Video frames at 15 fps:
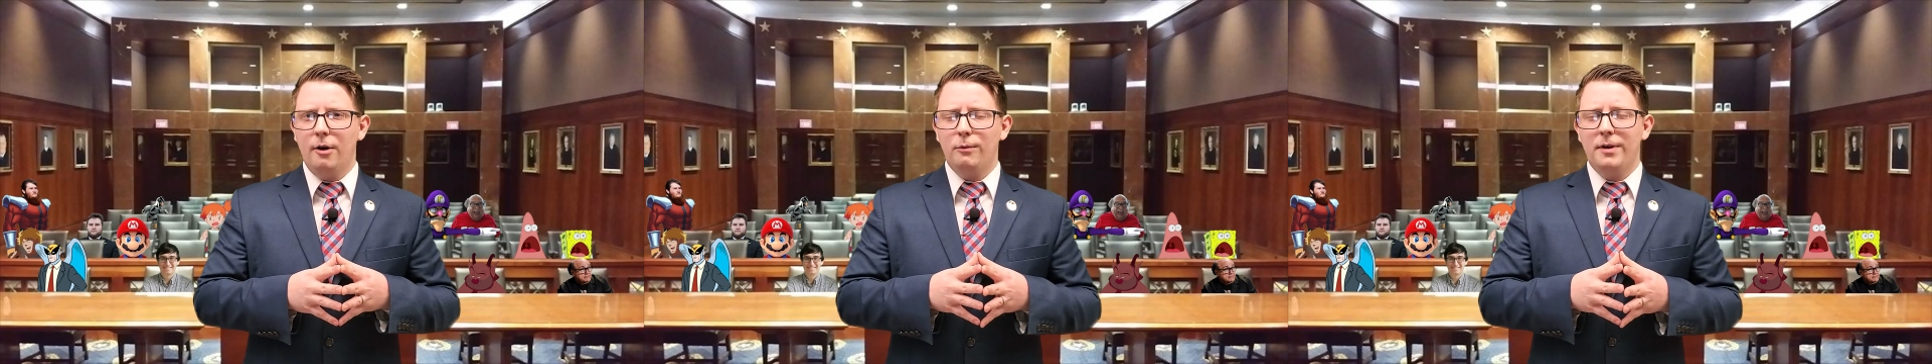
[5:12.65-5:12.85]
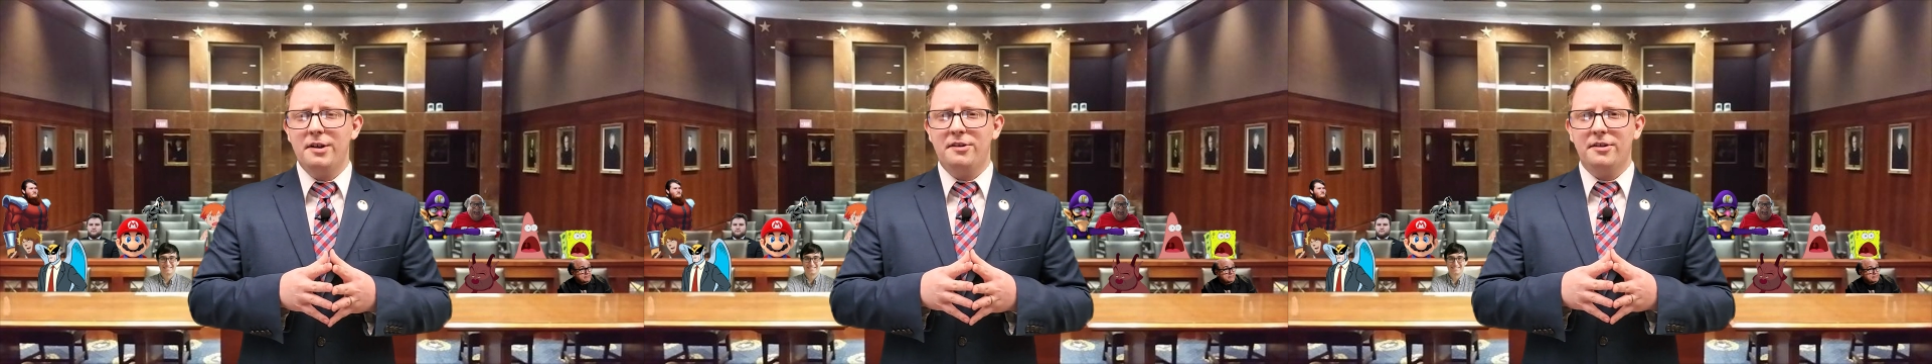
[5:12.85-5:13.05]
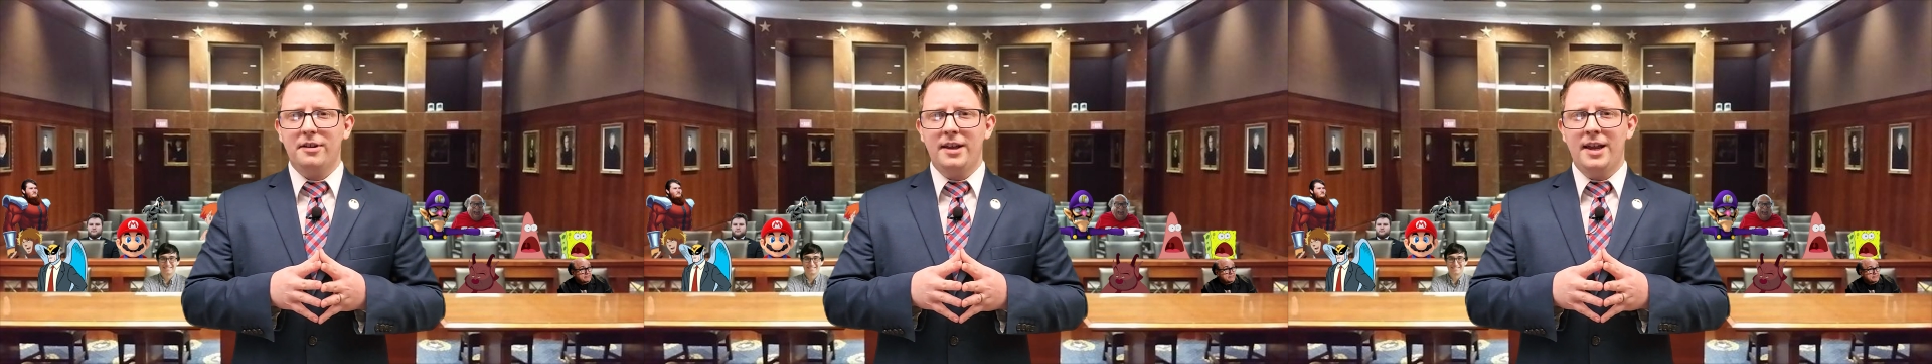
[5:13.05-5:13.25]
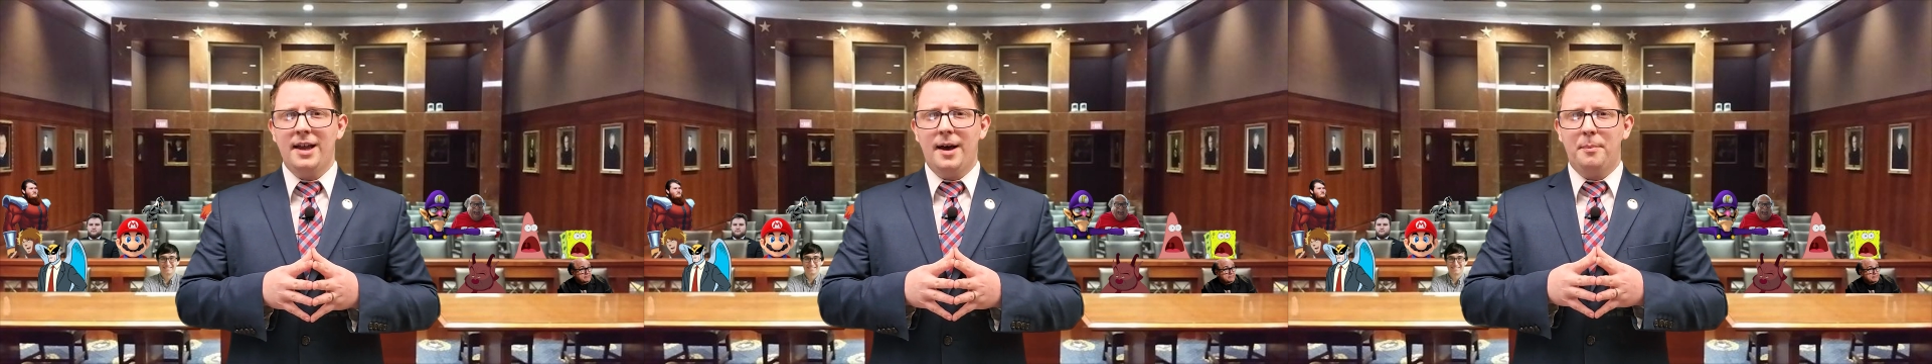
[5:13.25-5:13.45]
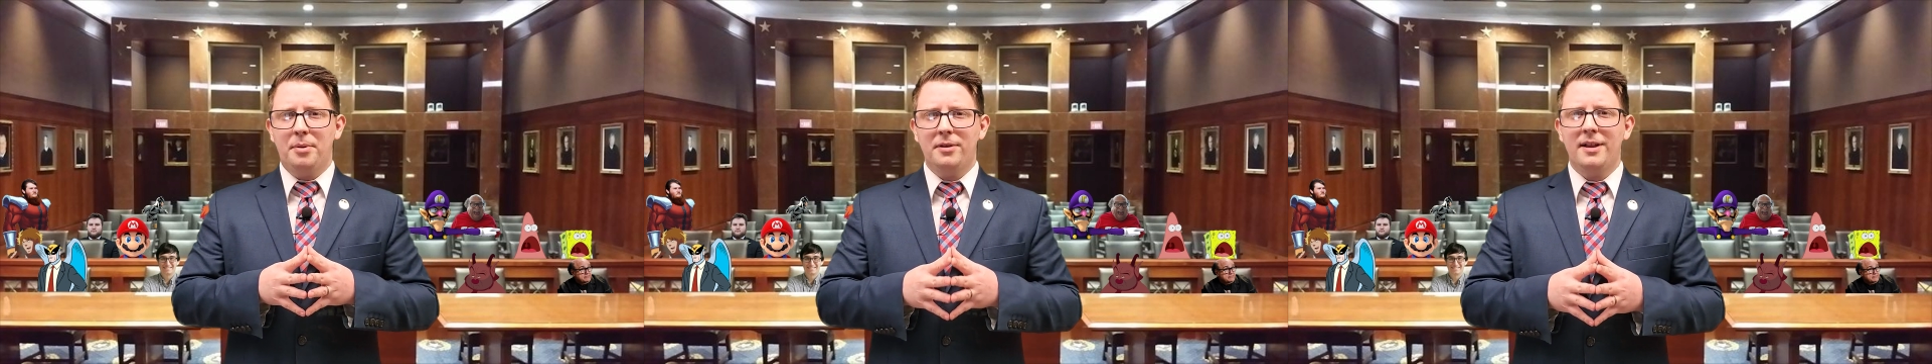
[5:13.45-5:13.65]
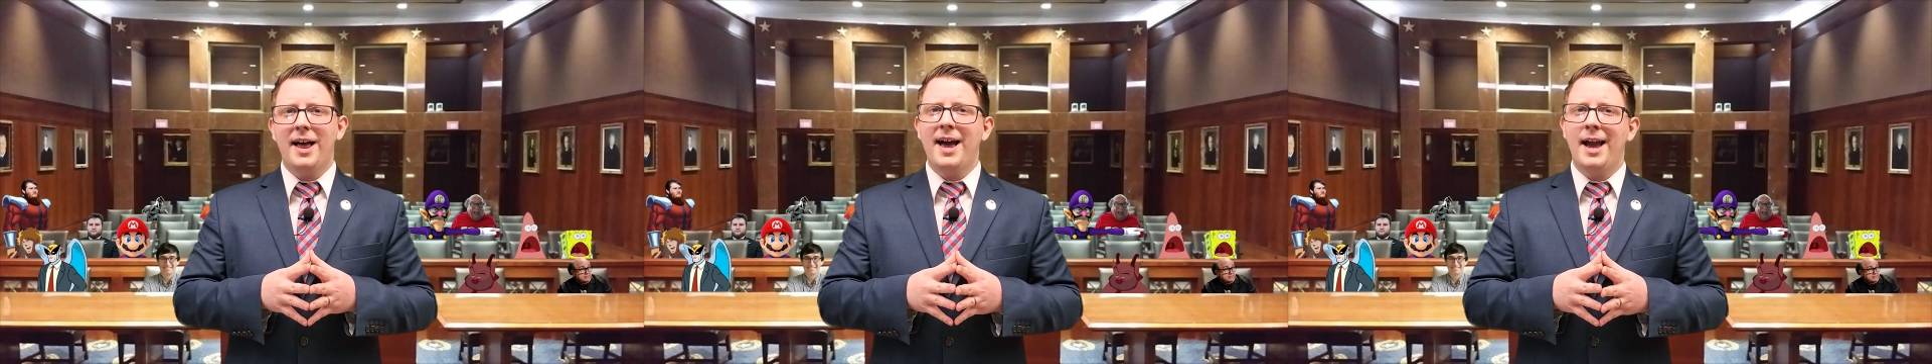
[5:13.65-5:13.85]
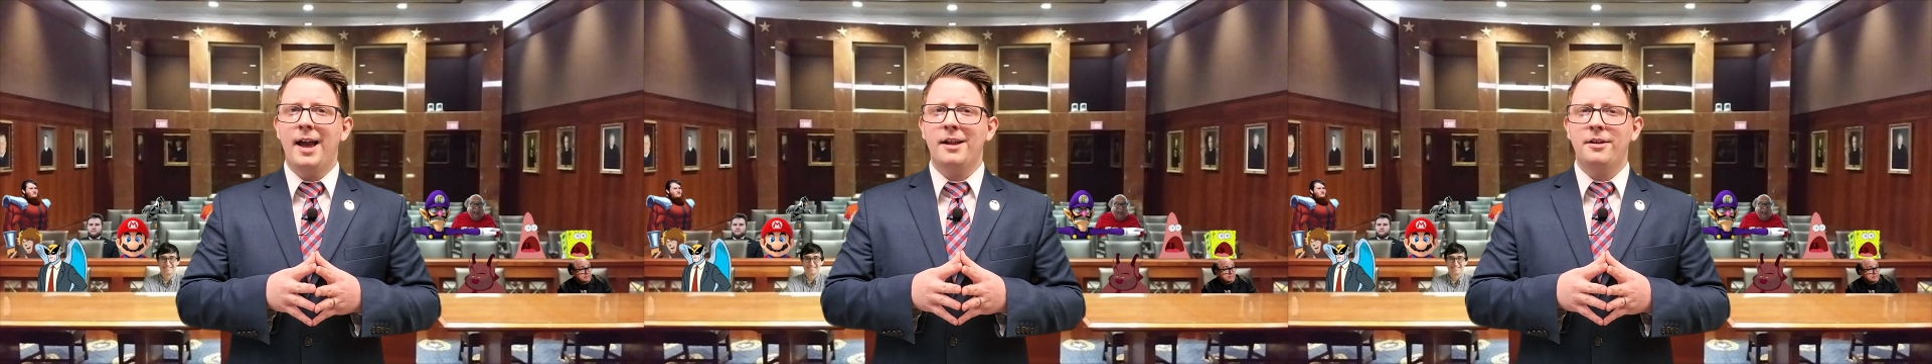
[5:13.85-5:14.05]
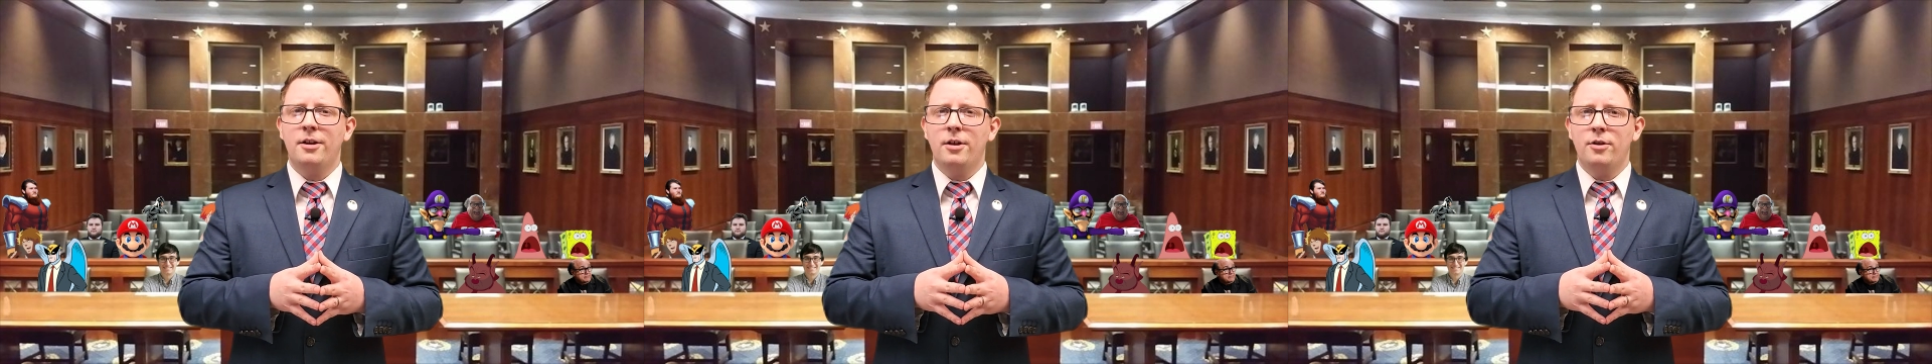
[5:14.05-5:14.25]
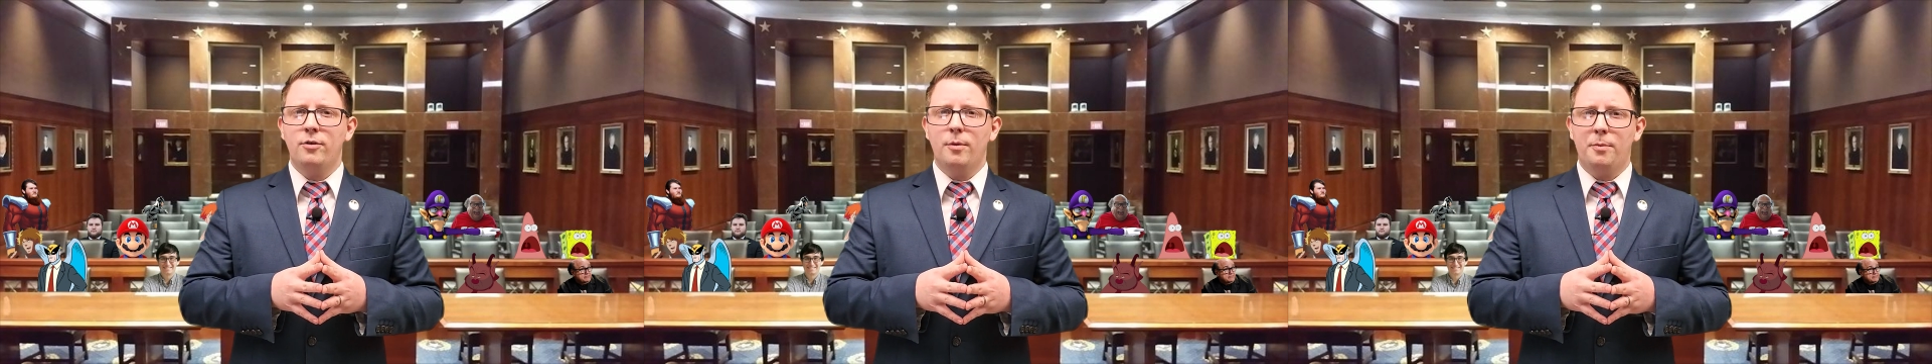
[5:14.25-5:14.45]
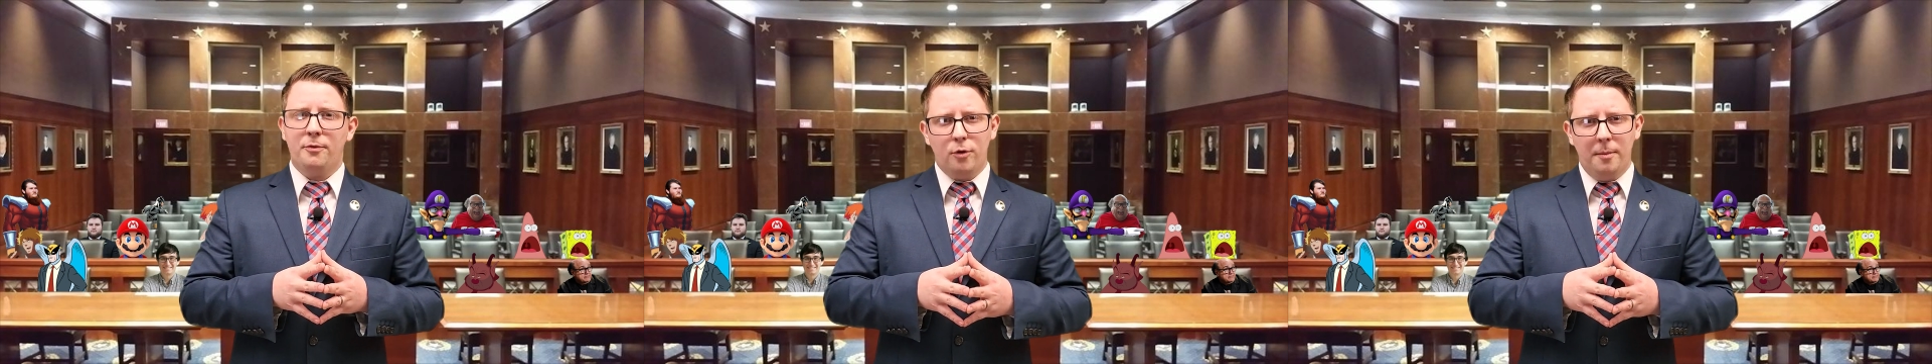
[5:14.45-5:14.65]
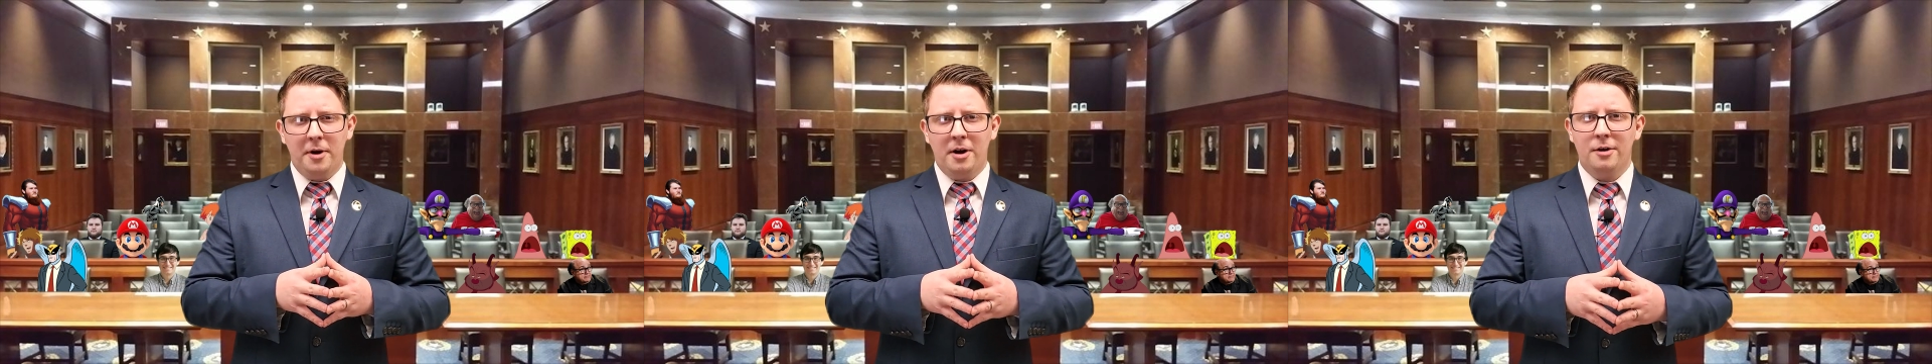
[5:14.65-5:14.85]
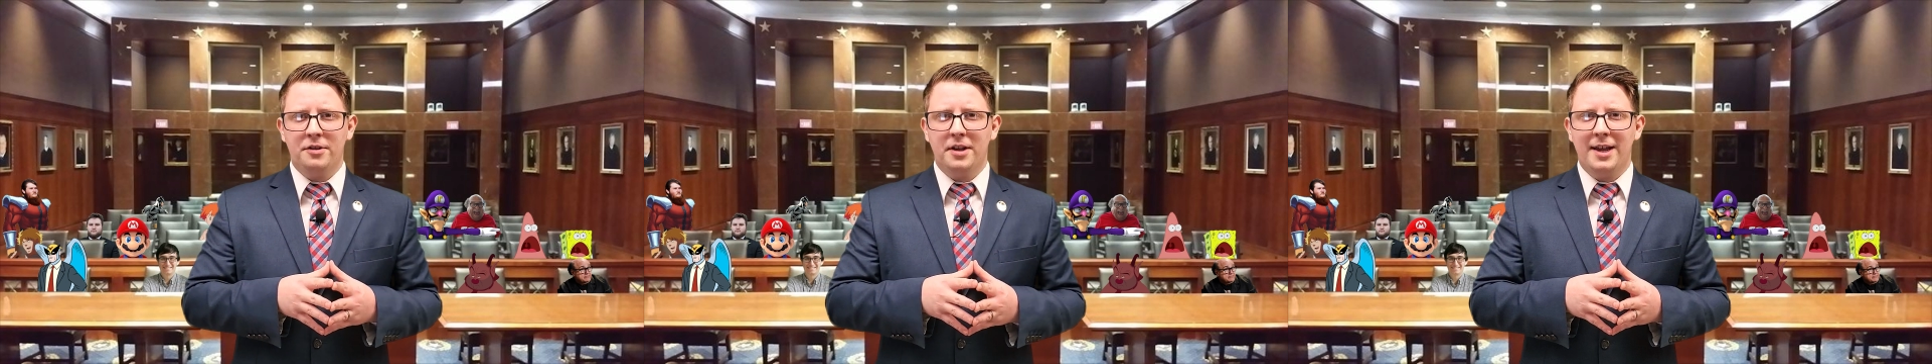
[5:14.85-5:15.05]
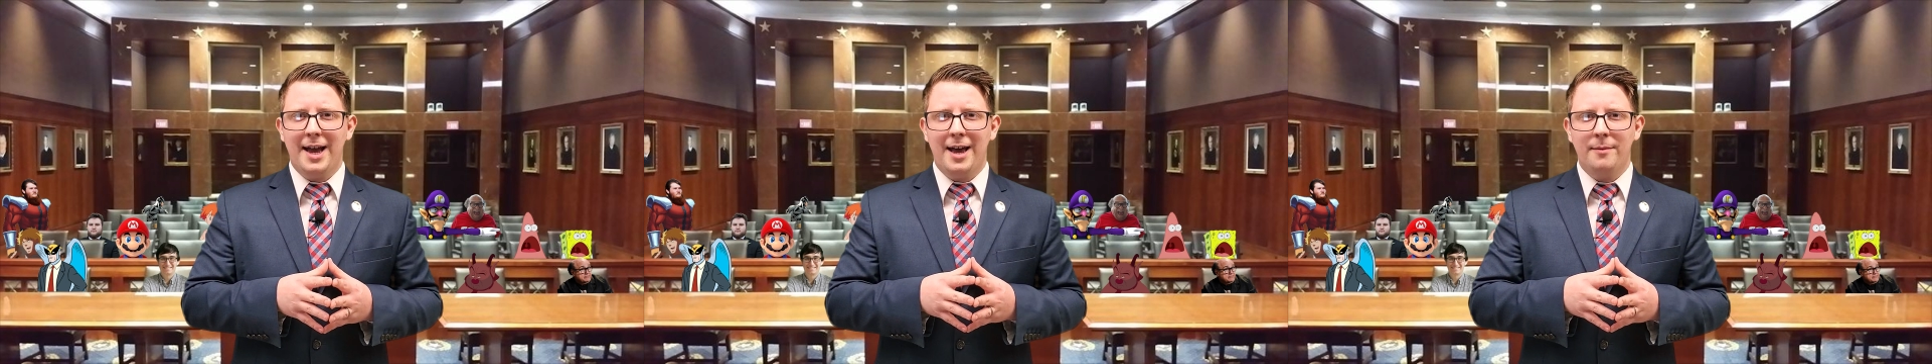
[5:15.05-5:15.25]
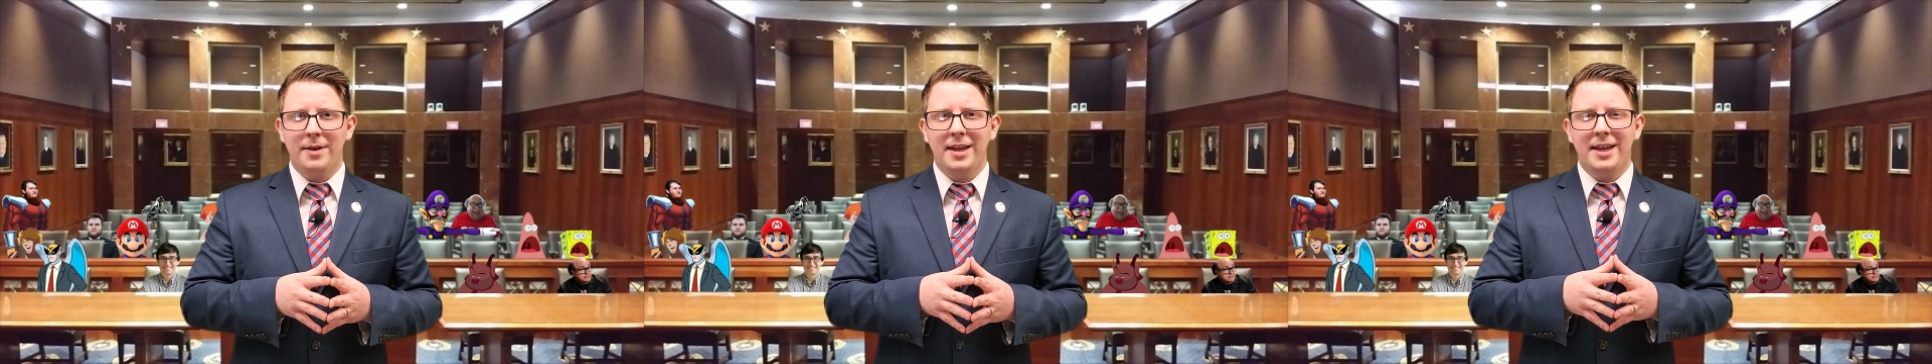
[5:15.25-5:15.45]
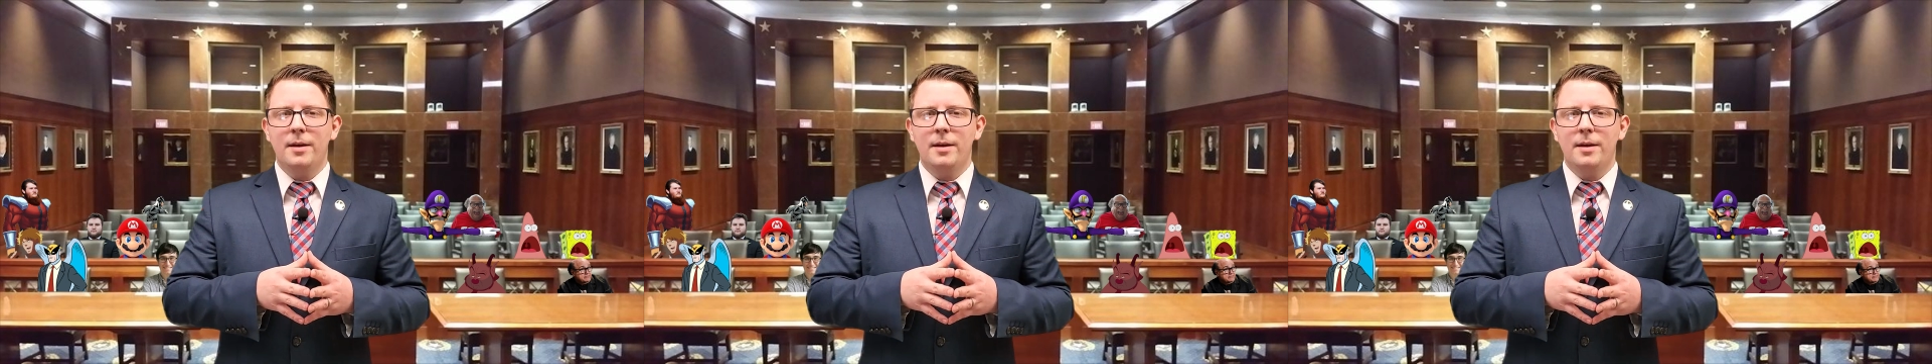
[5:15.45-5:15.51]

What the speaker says: originally applied to a performing arts academy,